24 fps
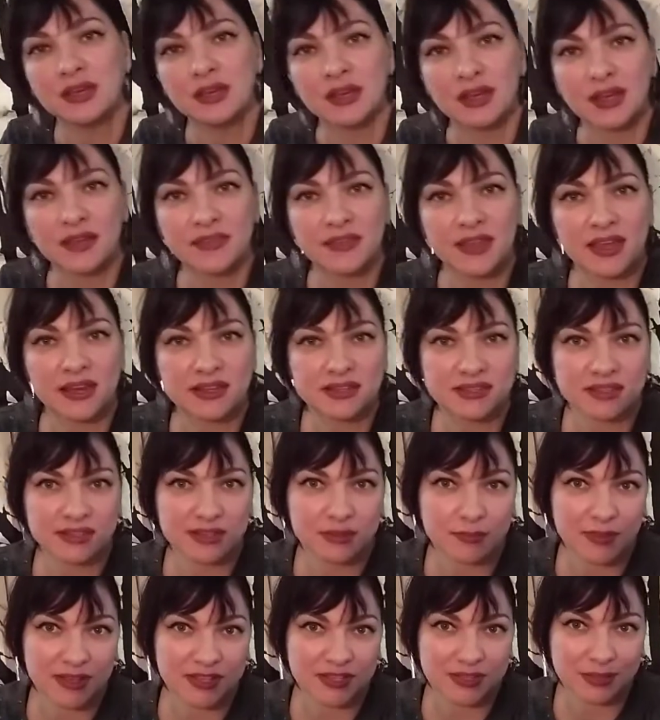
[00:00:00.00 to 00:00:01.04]
and that is the
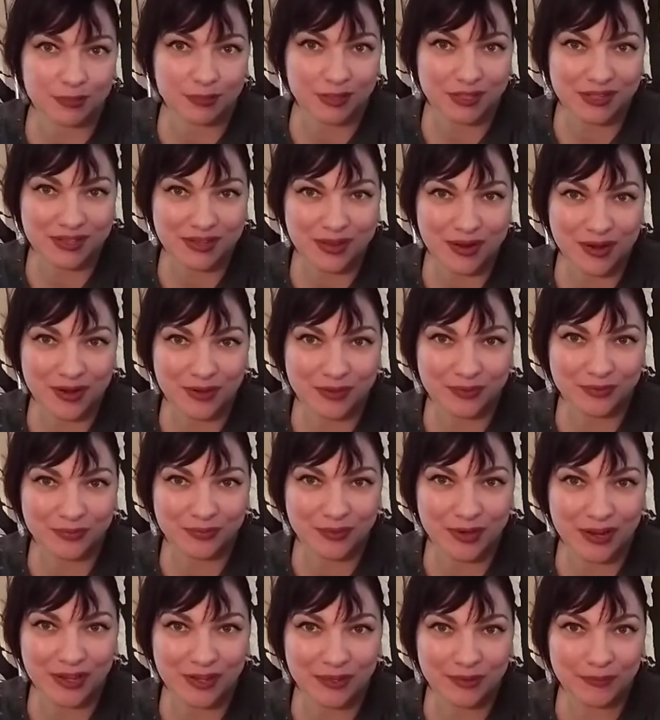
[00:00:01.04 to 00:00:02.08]
domestic bliss card,
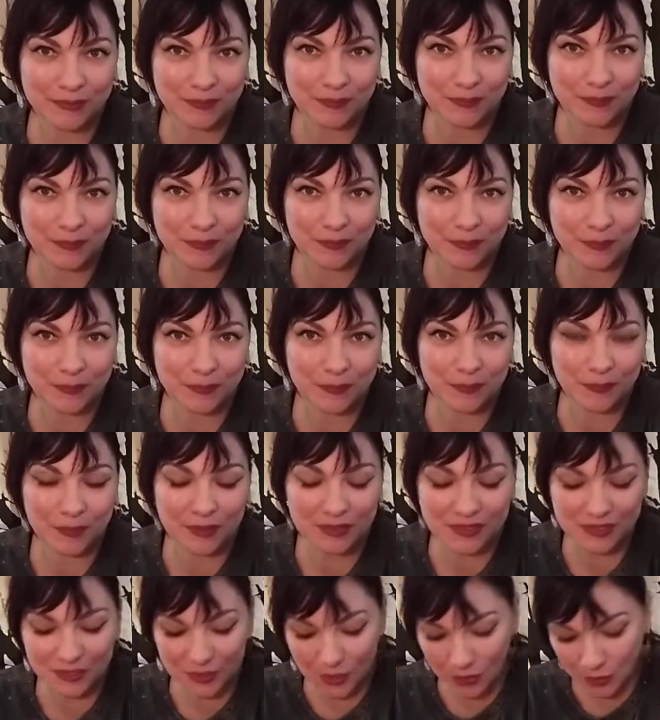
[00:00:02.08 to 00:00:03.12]
right?
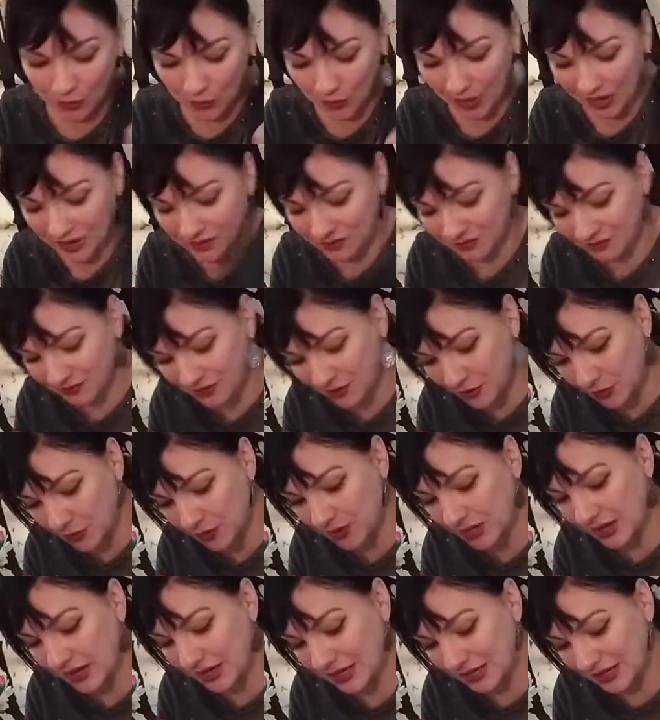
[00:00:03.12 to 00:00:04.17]
So I feel
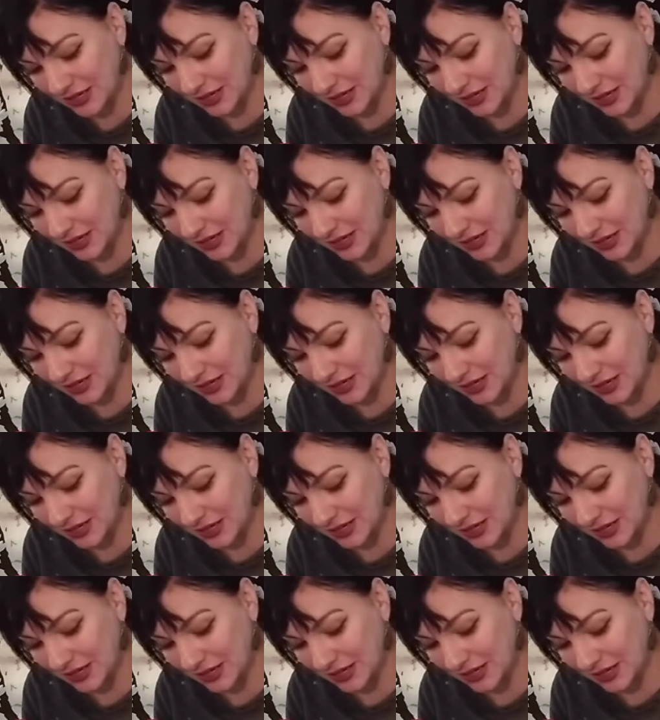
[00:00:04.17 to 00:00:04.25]
like